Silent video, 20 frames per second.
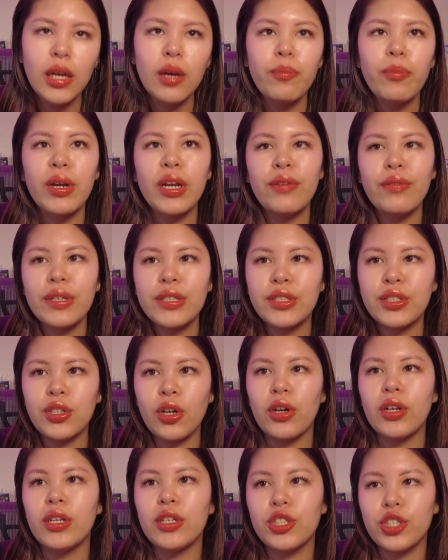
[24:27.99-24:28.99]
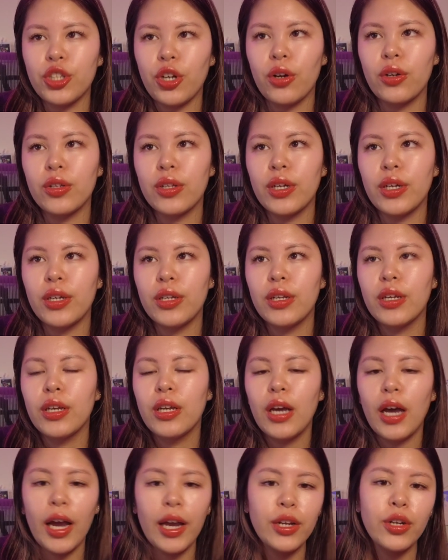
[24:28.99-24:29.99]
But if it's Dawn and Charlotte,
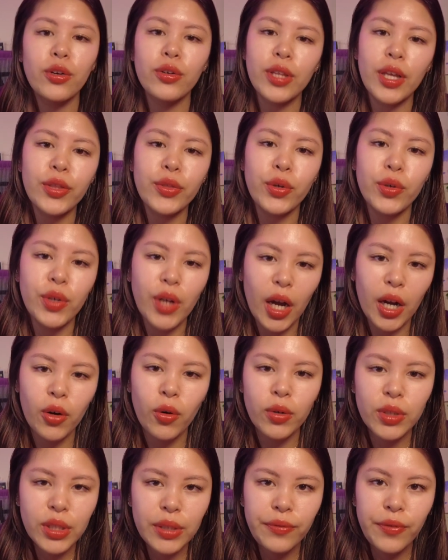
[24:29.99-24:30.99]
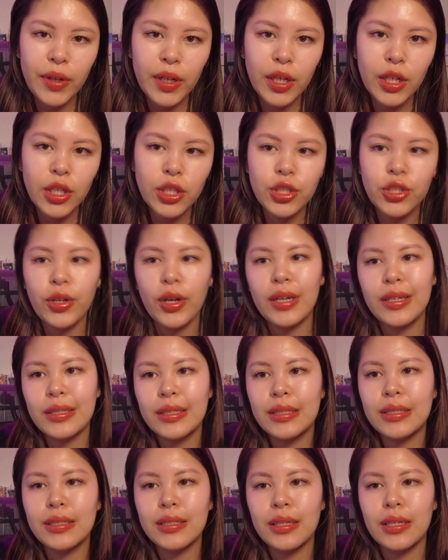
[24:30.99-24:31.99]
I know that they're not going to finish, so at
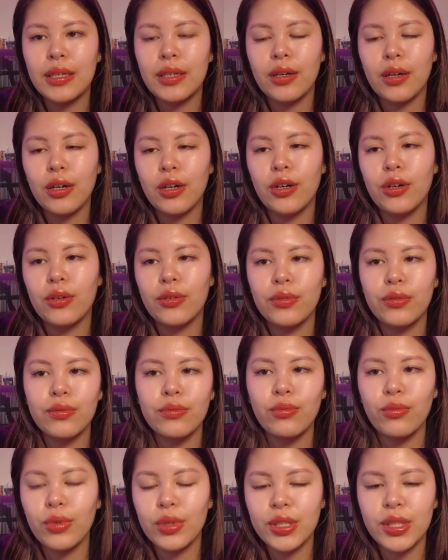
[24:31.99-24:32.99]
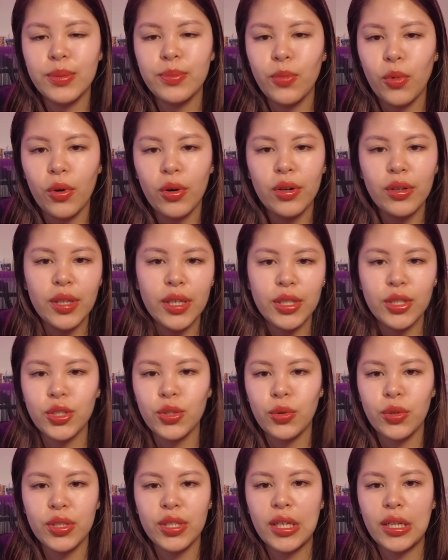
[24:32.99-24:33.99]
least like, oh, what's more, like
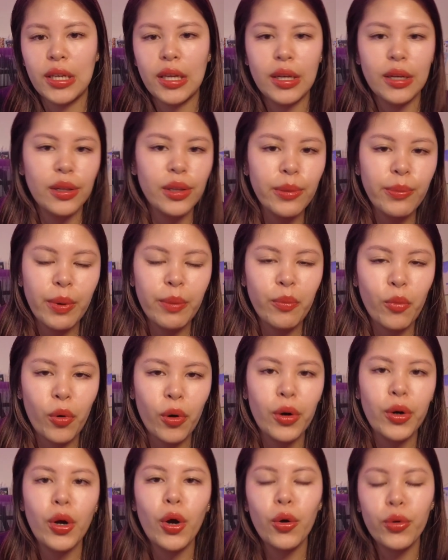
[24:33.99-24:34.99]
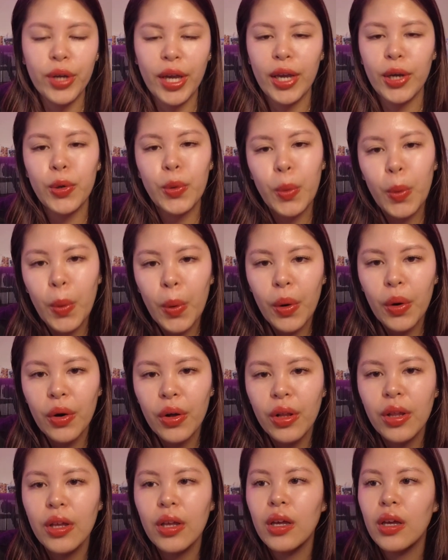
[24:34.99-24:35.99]
Sora's gonna eat a little bit more, okay, cool,
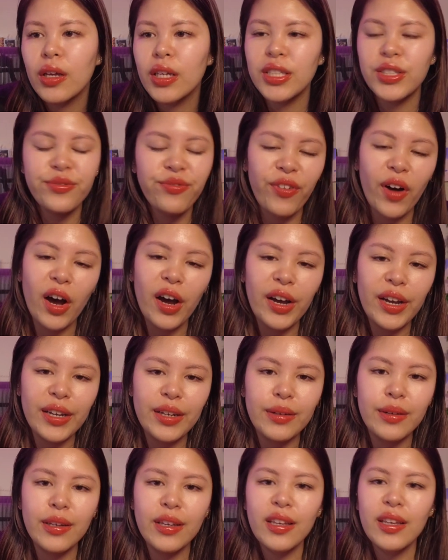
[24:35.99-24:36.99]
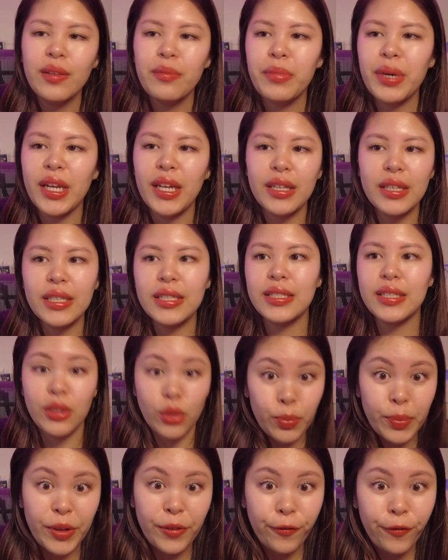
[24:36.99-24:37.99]
it's fine, but at least he'll
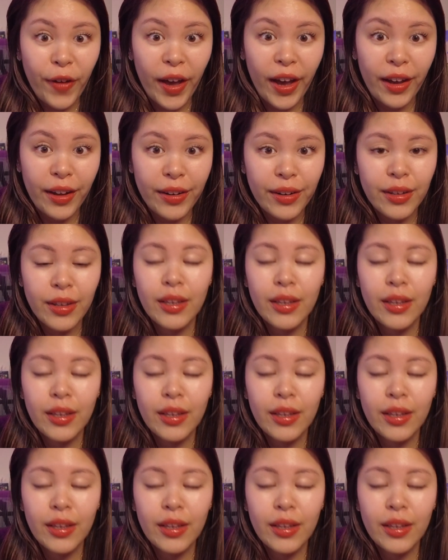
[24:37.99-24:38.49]
be fed.